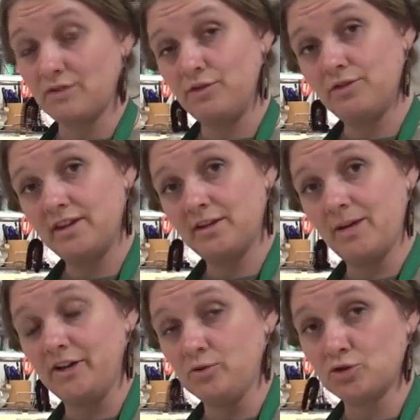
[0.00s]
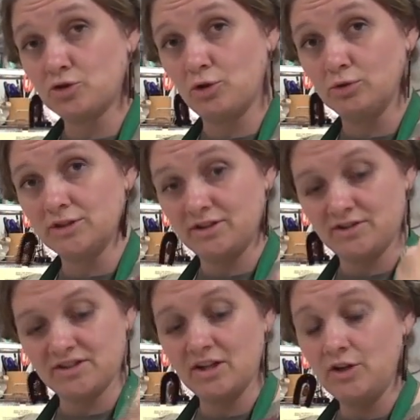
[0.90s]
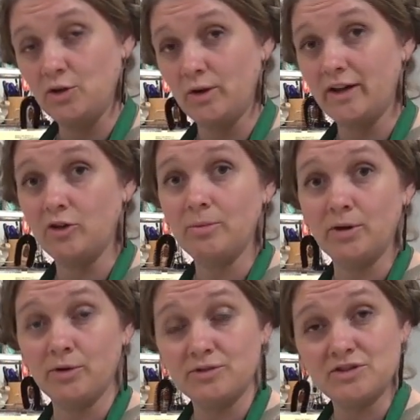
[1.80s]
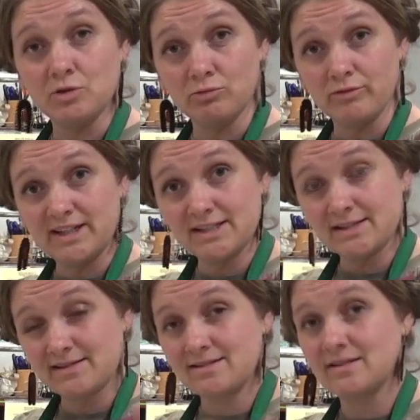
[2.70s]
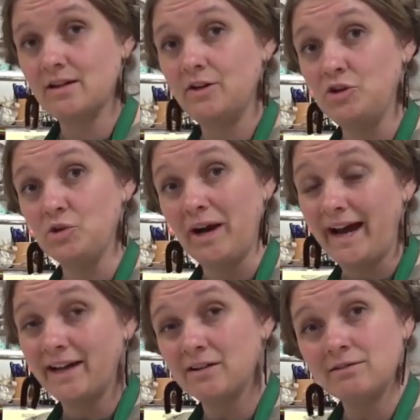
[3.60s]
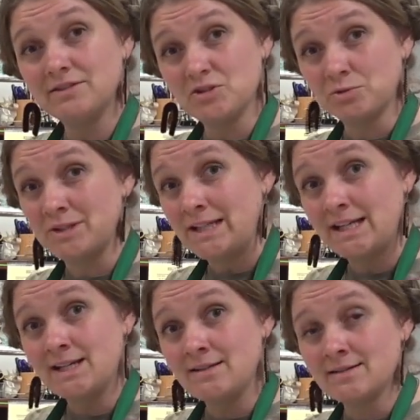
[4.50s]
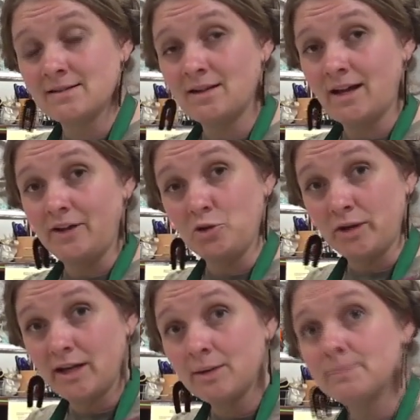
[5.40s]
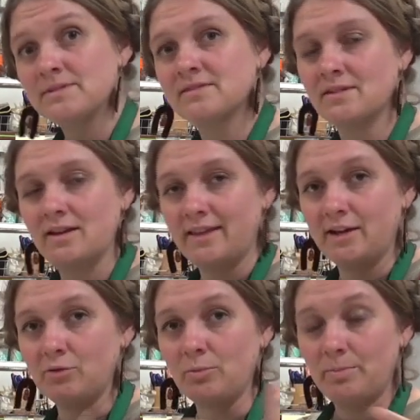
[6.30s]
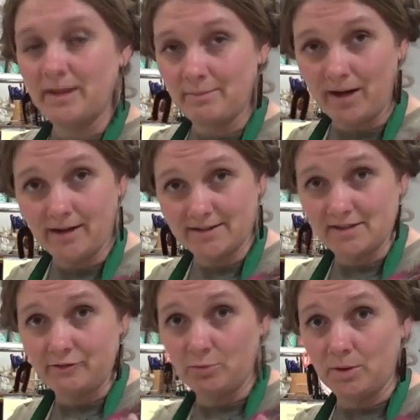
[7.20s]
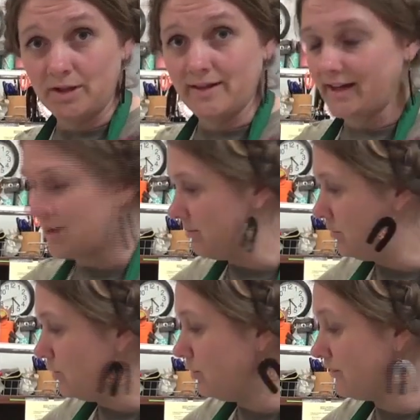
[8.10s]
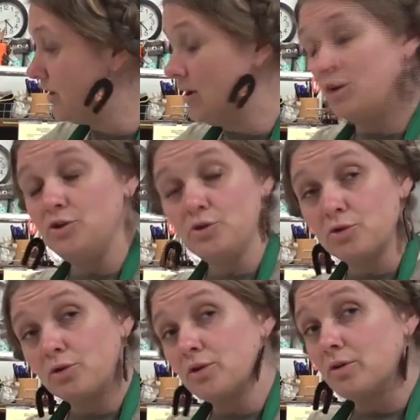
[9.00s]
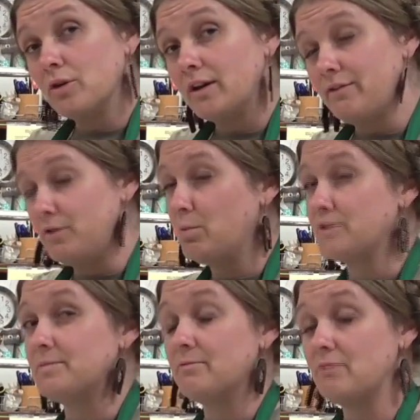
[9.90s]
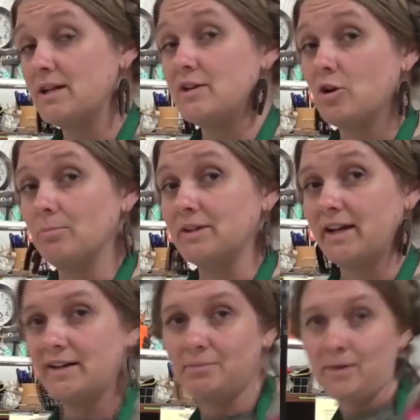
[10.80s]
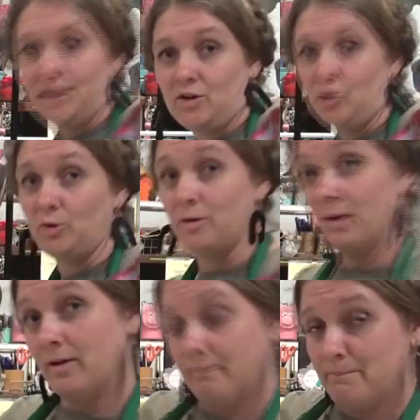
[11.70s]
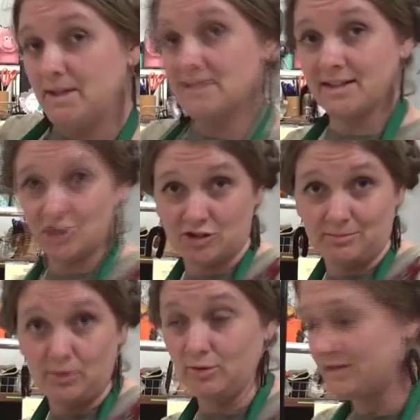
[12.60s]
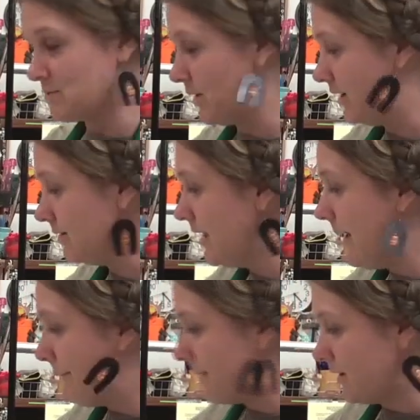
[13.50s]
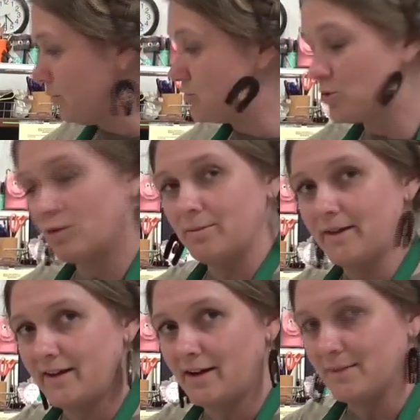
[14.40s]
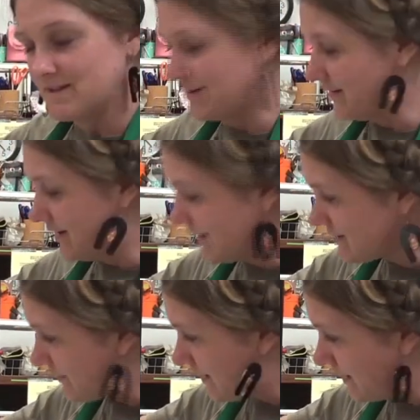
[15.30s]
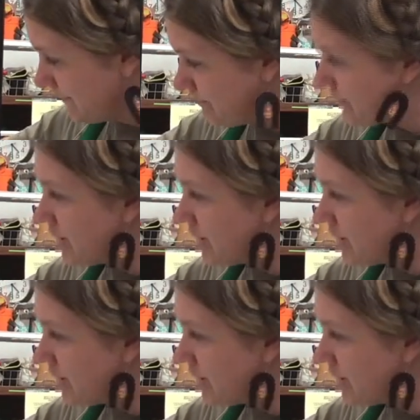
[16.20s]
So if you think about your shoulders, your elbows, your wrists, your ankles, your knees, and your hips, they're all parts of your body that can move. You could, if you want to be really complicated, make her midsection move as well, but we'll talk about the arms and the legs for now.